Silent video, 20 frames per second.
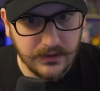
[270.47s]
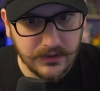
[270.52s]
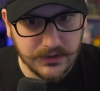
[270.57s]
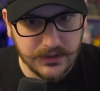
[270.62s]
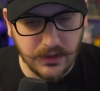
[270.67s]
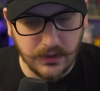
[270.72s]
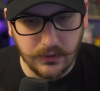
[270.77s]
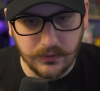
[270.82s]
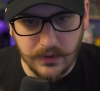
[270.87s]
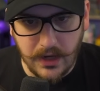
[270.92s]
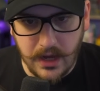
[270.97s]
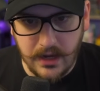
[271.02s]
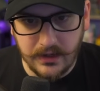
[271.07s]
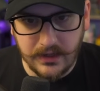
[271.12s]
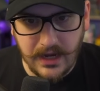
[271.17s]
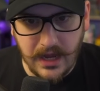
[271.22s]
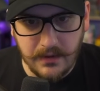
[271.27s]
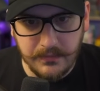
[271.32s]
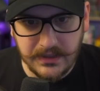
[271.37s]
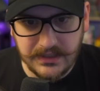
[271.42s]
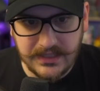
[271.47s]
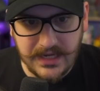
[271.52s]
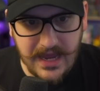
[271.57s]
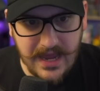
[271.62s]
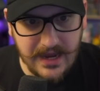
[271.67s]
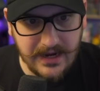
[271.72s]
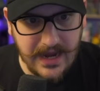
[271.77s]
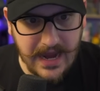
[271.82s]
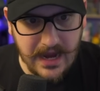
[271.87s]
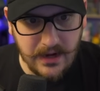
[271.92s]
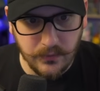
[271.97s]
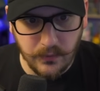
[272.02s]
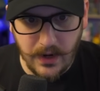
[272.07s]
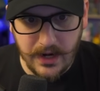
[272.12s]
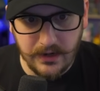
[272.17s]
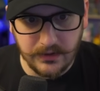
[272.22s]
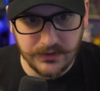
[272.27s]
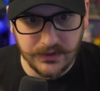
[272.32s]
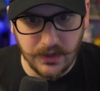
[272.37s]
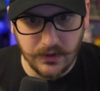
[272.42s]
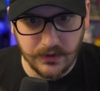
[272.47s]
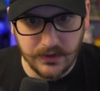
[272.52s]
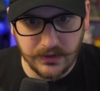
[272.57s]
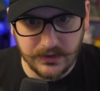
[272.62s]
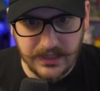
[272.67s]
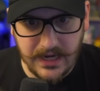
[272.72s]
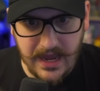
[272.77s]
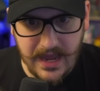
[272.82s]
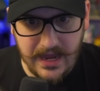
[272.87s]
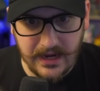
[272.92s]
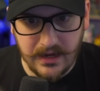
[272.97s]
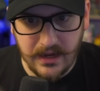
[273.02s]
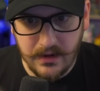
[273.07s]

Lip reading: So uncommon tag and rare Joker tag